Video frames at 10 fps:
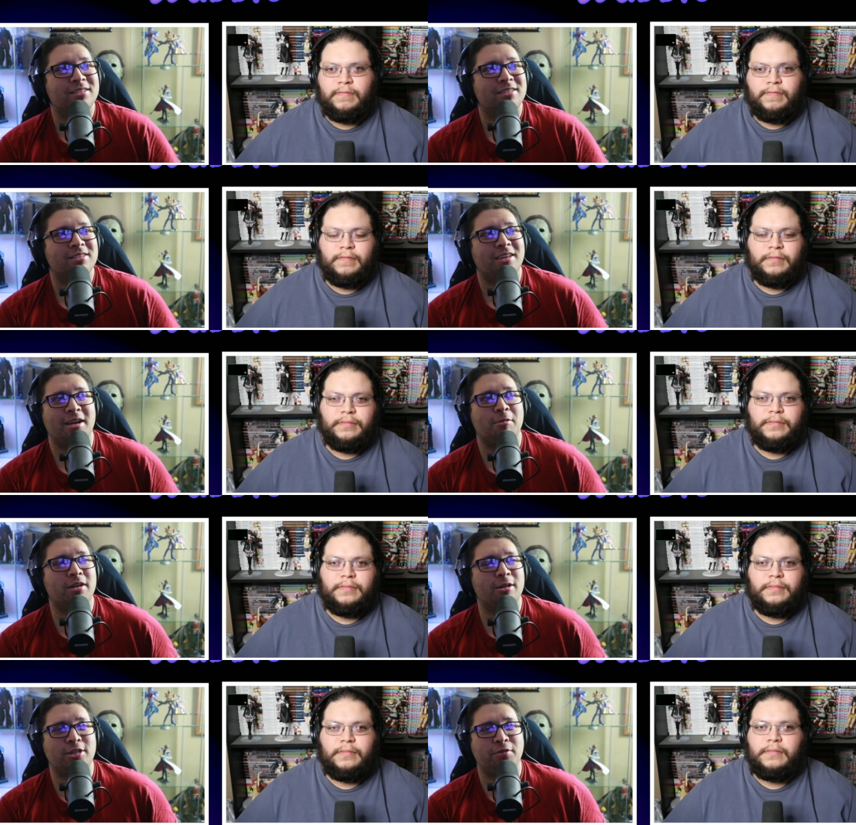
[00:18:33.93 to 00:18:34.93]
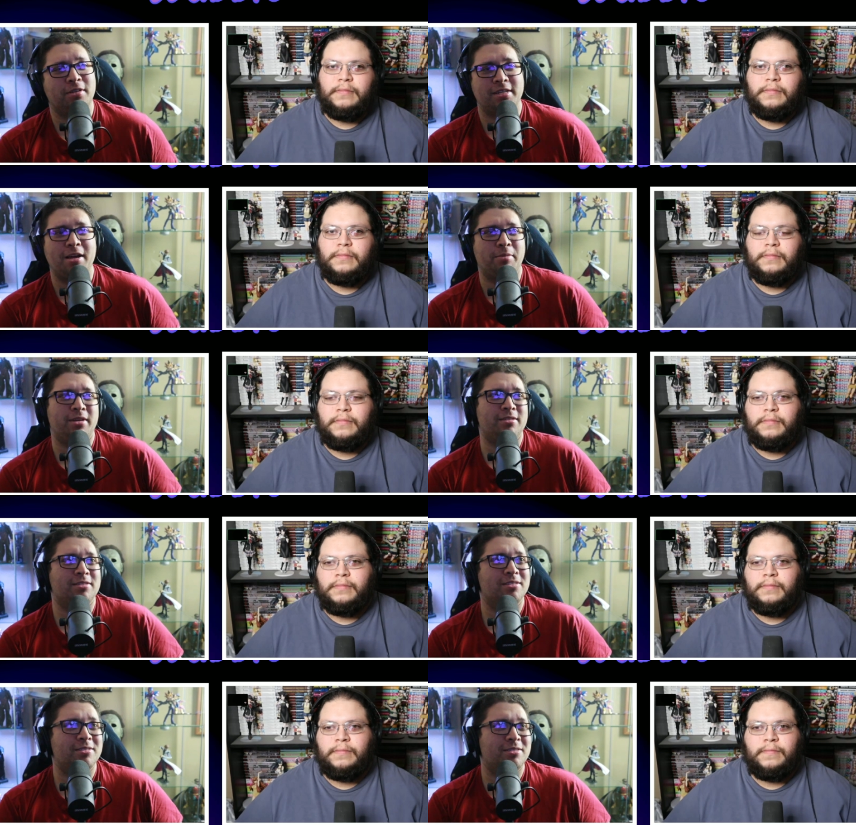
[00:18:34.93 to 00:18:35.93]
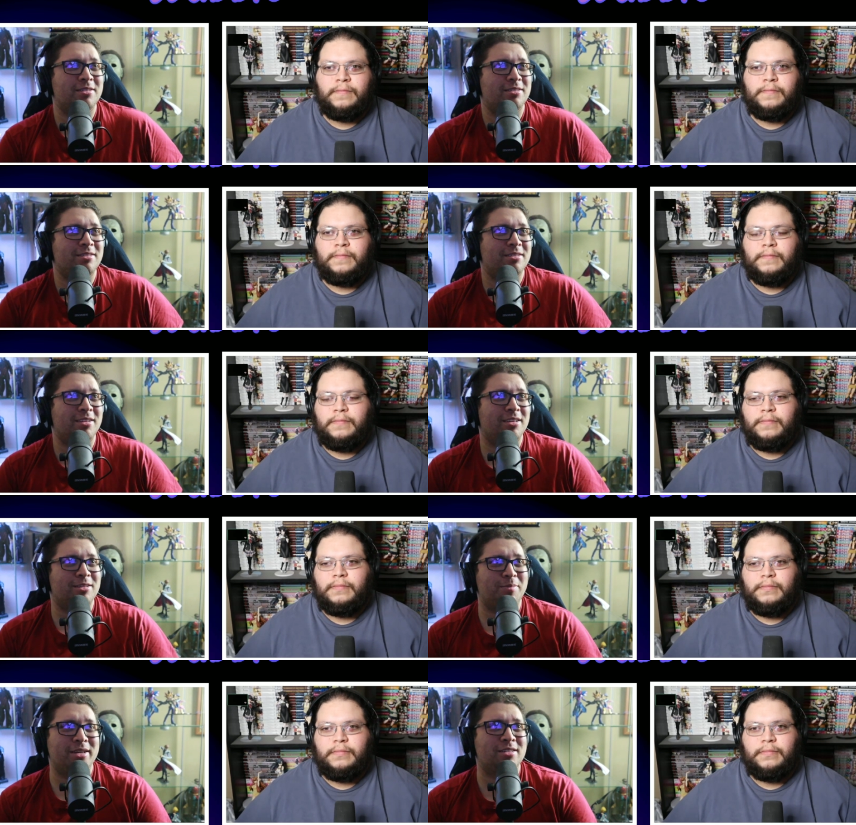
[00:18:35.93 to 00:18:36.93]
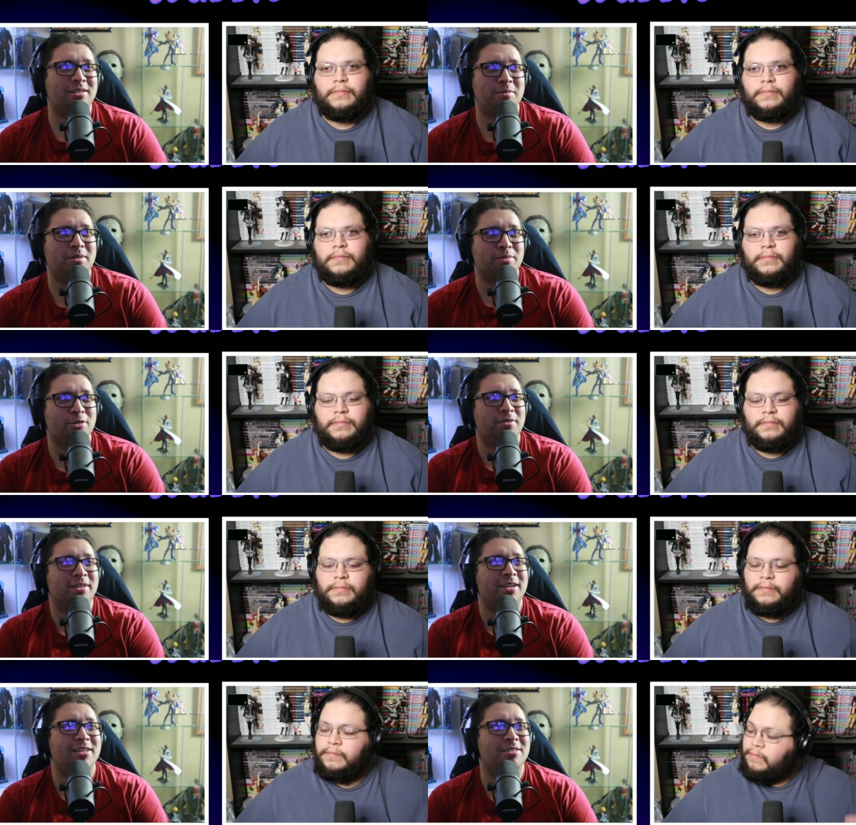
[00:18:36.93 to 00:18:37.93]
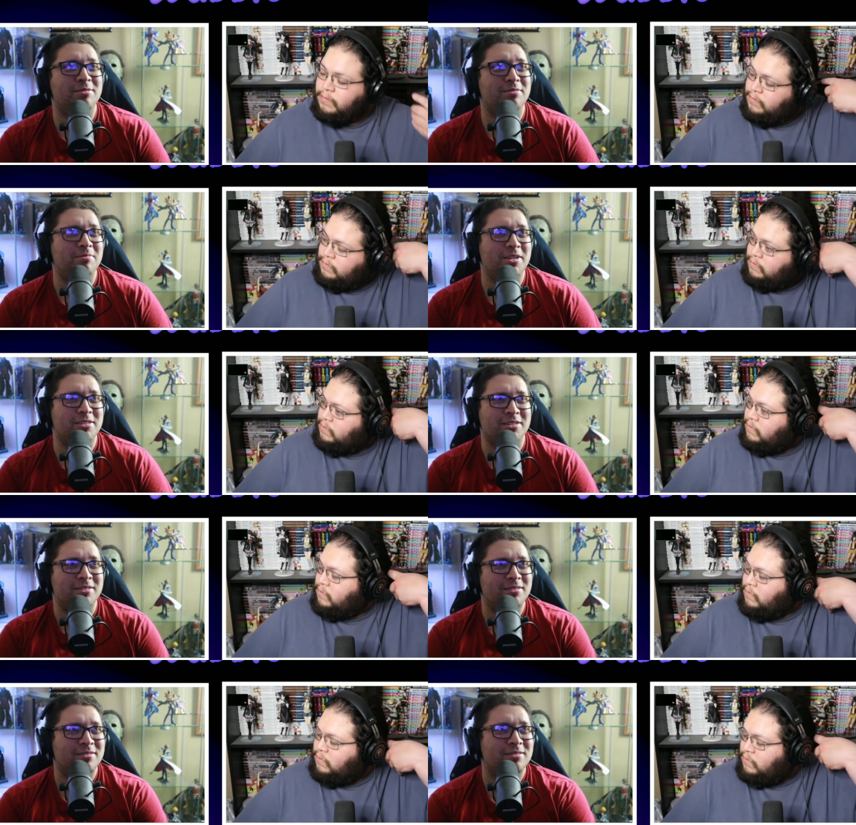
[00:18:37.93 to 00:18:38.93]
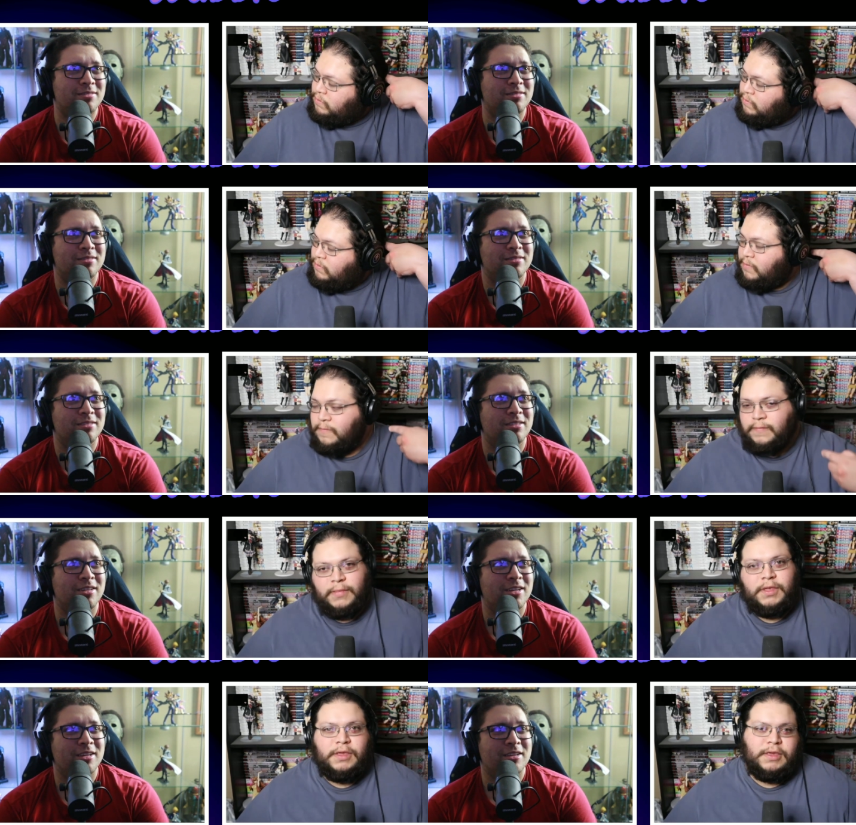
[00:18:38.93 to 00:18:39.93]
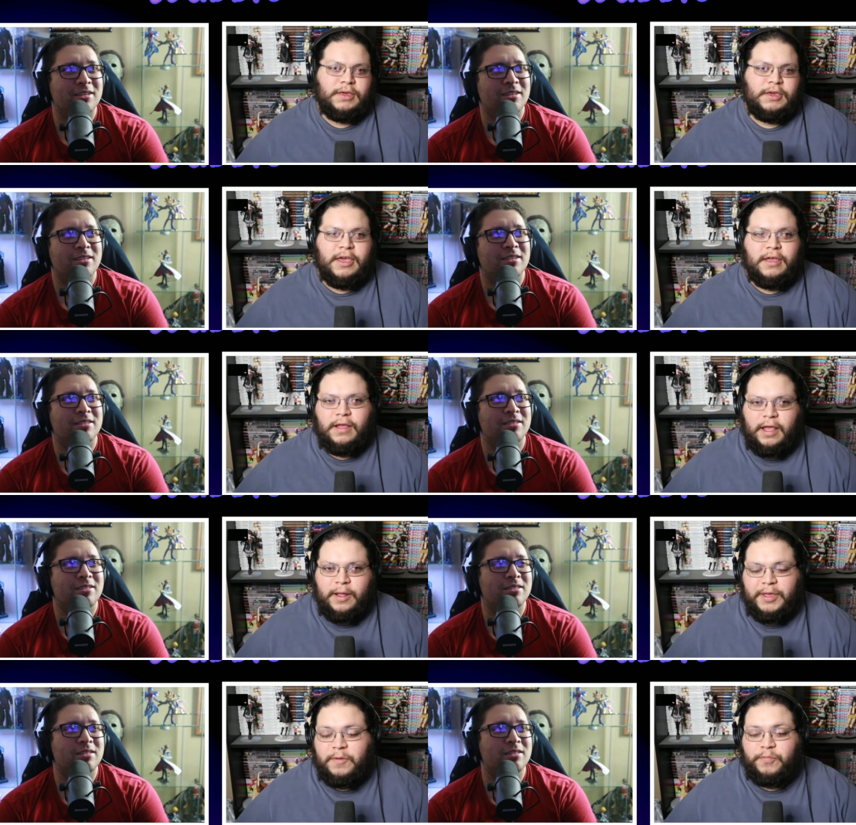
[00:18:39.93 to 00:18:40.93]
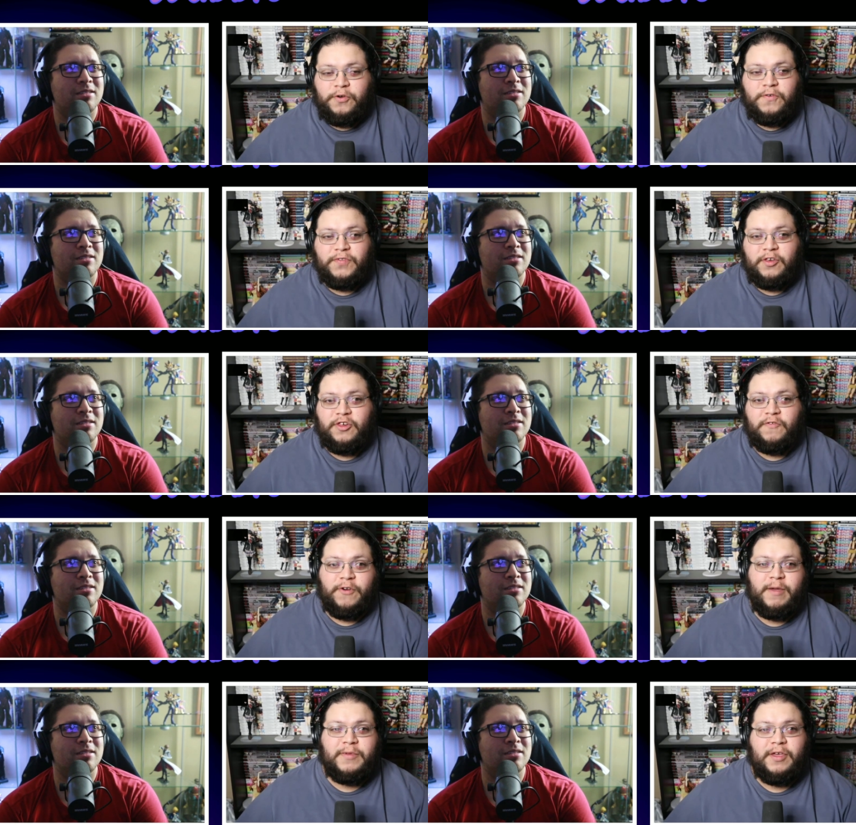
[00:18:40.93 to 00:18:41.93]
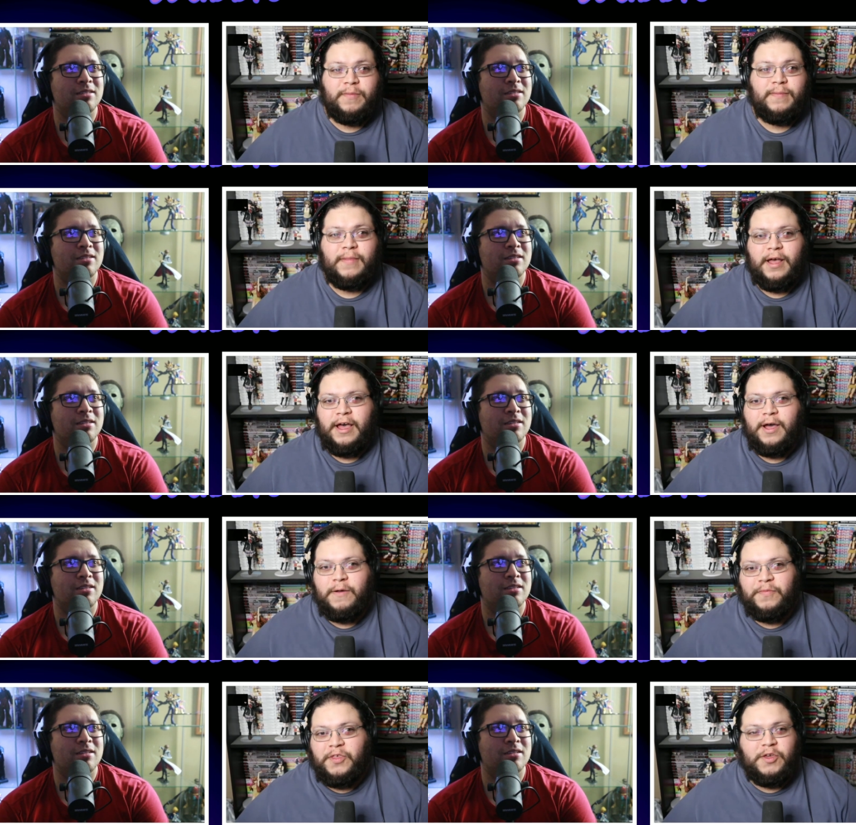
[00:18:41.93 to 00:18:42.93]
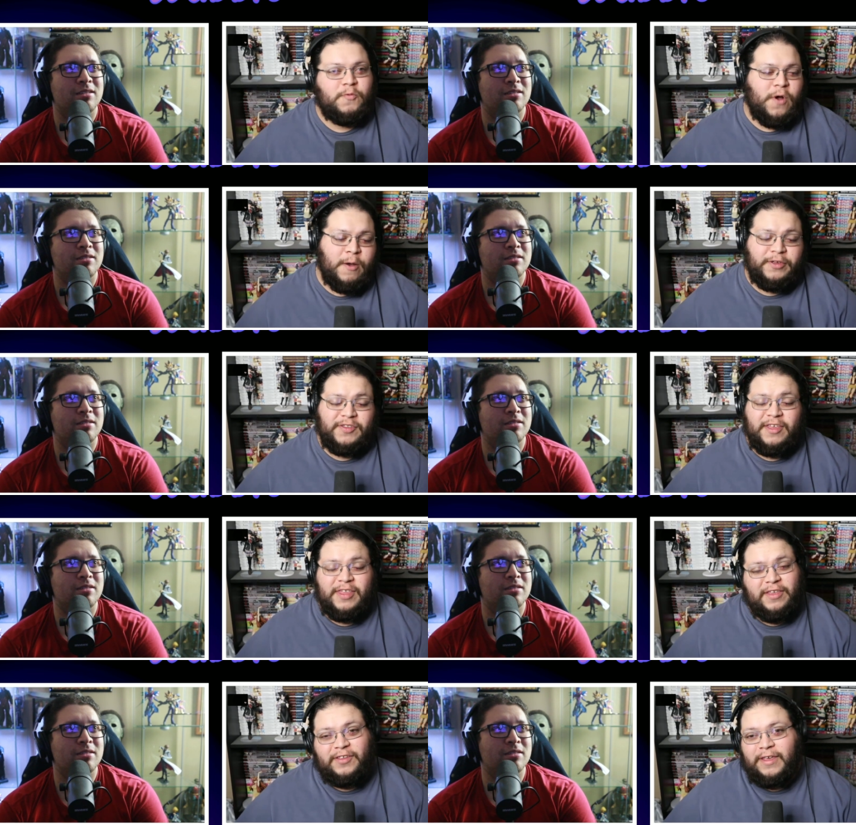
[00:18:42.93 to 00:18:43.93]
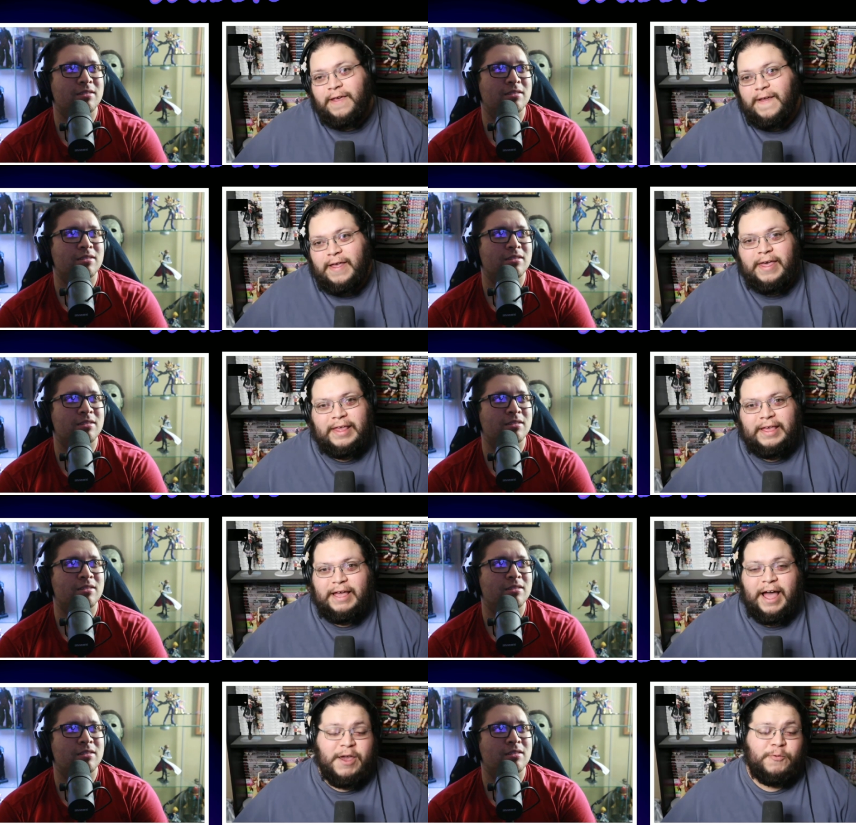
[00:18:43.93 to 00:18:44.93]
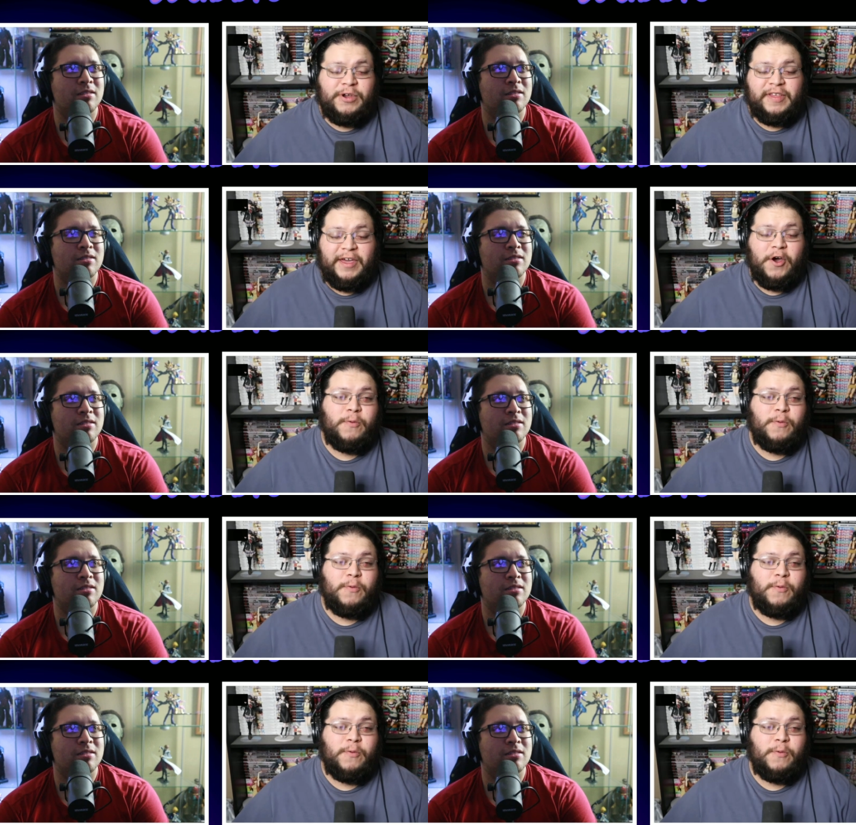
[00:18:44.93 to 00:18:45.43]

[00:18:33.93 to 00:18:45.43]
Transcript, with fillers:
Speaker 1: And I wonder how she feels now because it's basically been proven that he's innocent.
Speaker 2: Yeah, I mean it proves that she framed him. Uh, the I will say this, I really hope that